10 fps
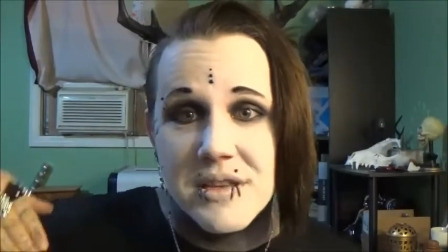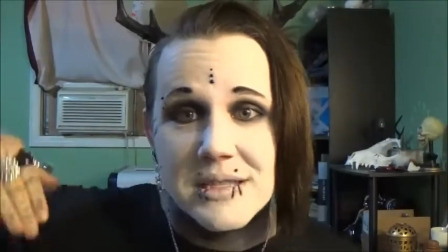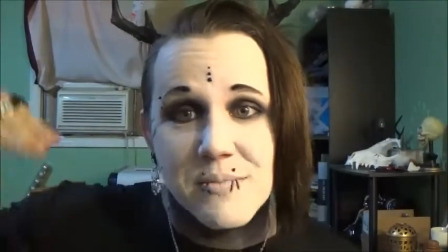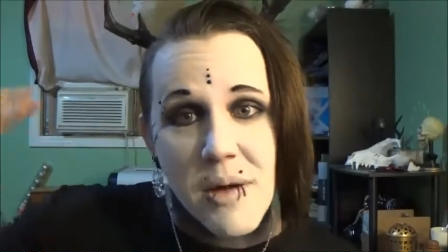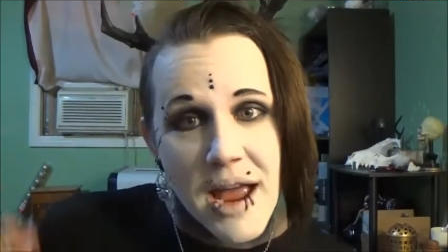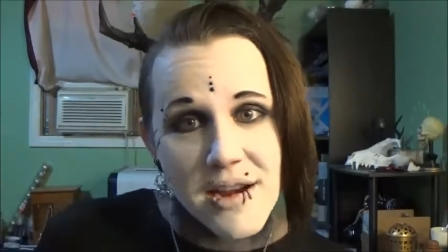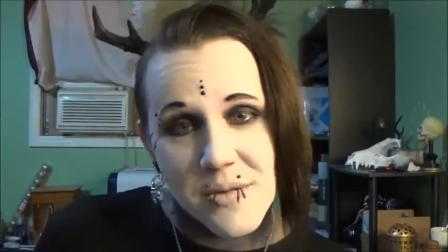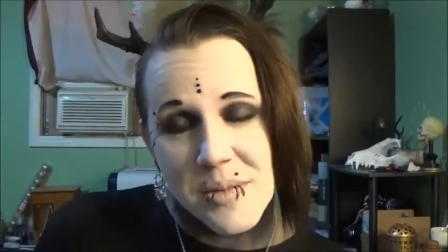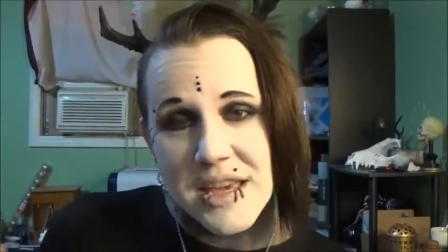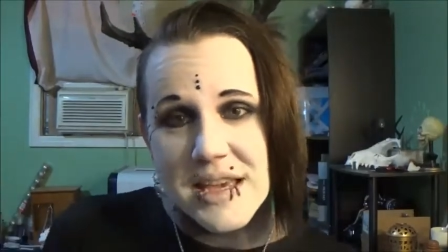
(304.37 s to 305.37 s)
spider
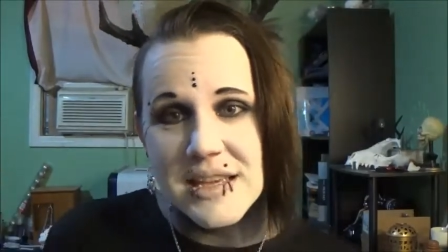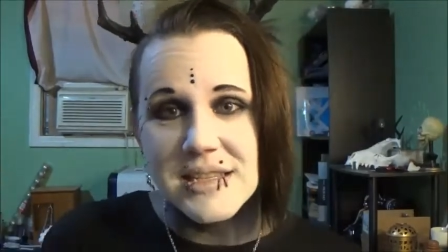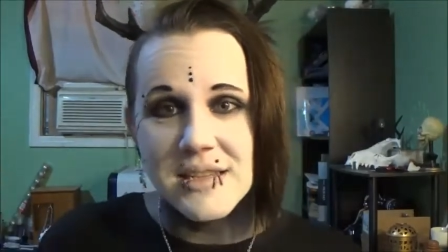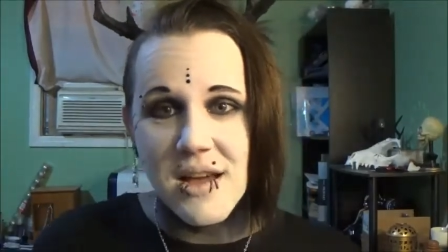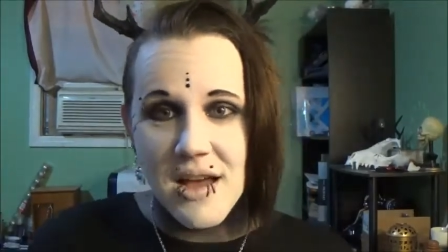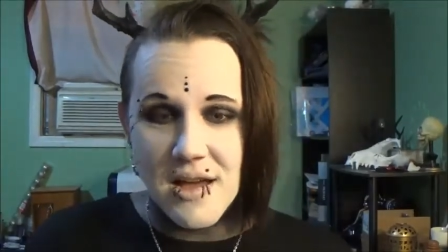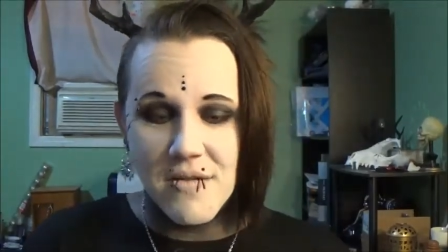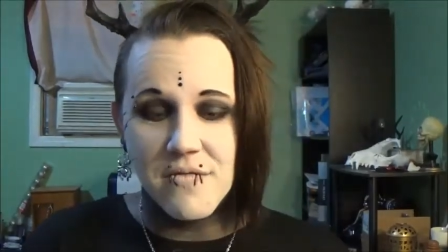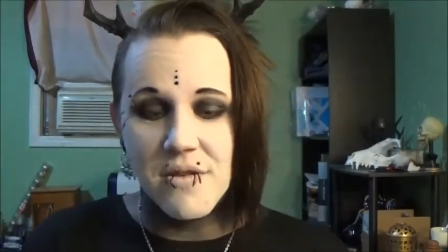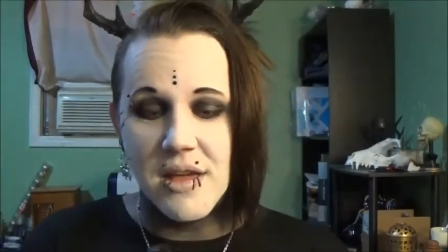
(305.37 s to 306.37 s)
piece uh,
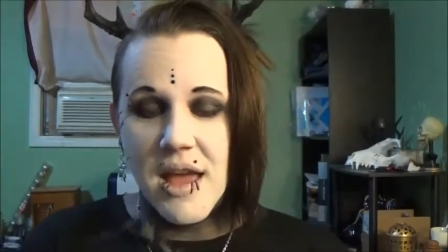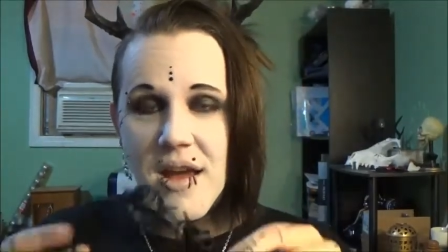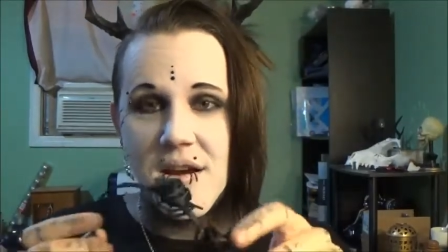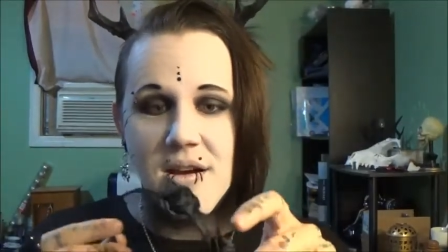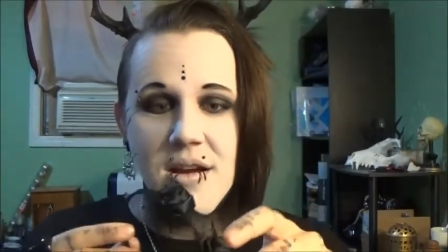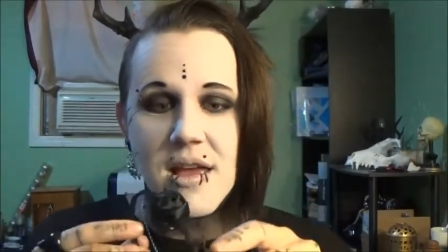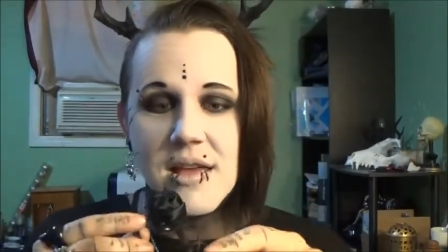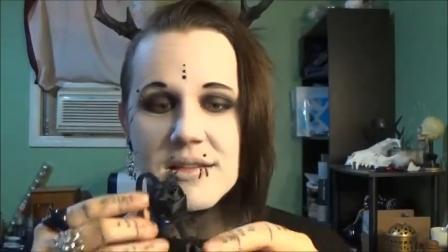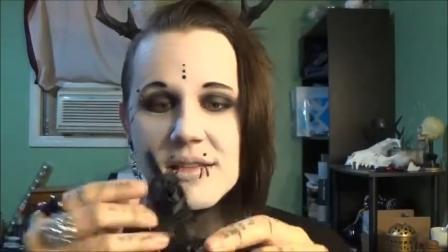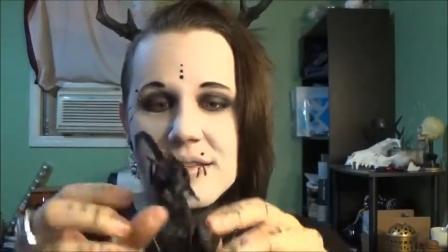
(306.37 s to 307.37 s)
for the hair
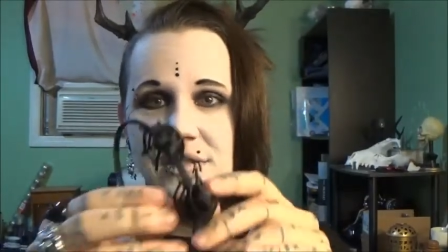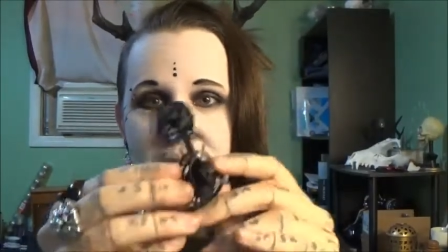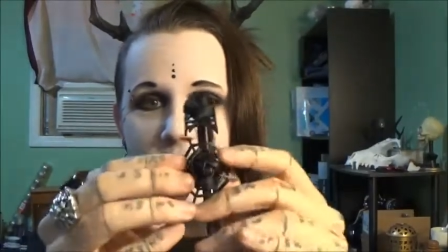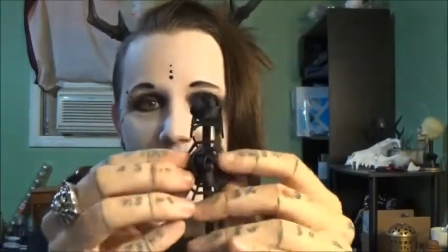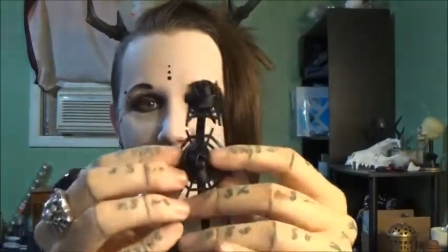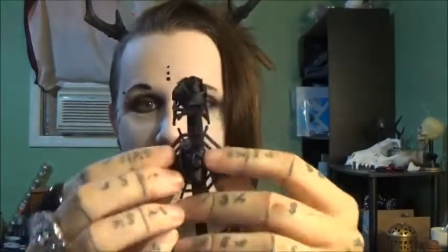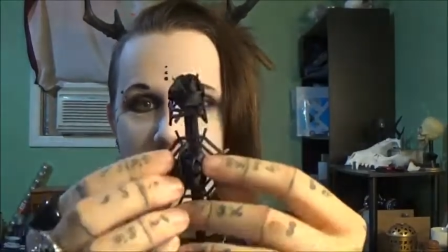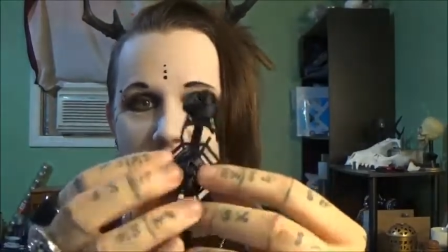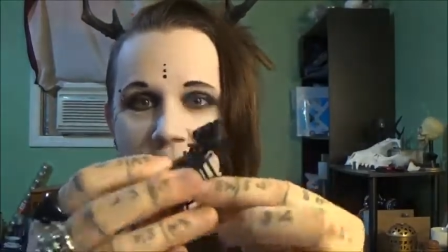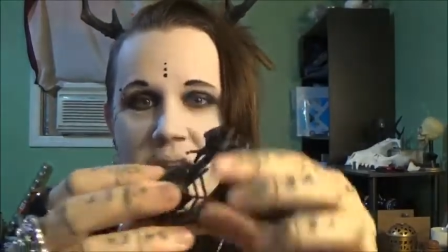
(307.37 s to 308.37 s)
is this little
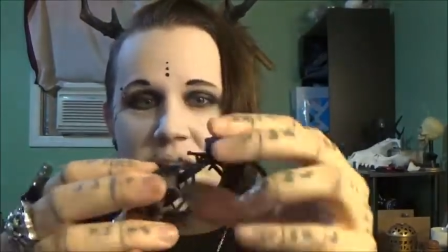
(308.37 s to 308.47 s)
headband.